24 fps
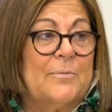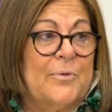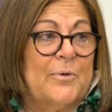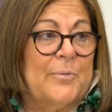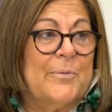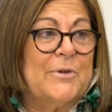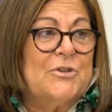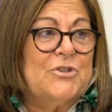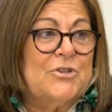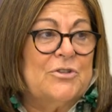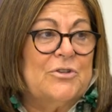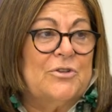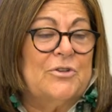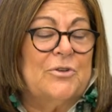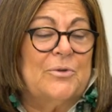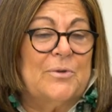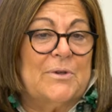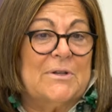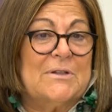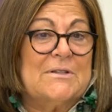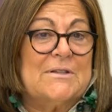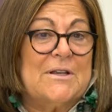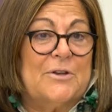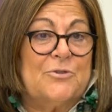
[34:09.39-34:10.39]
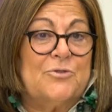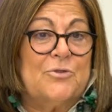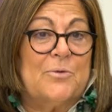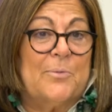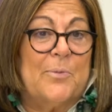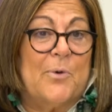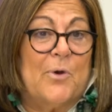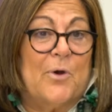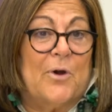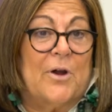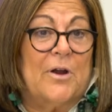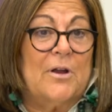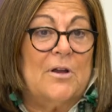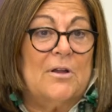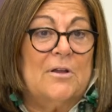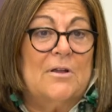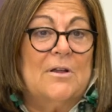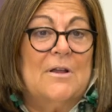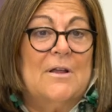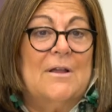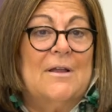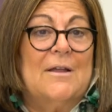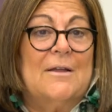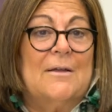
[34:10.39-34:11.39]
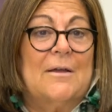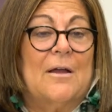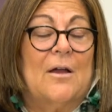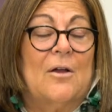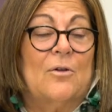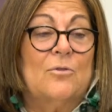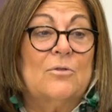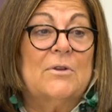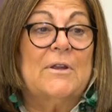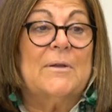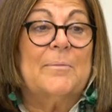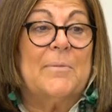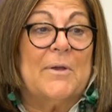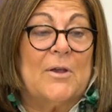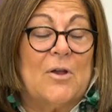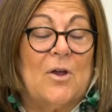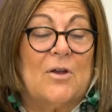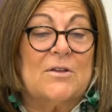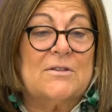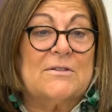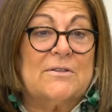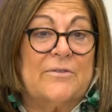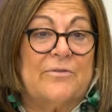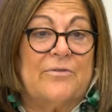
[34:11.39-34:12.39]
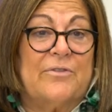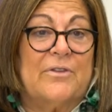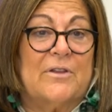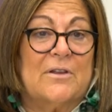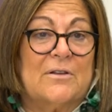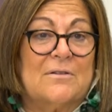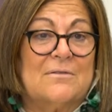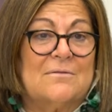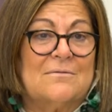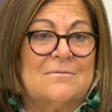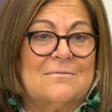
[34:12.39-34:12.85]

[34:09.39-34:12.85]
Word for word: permission to do it in Central Park, only because of the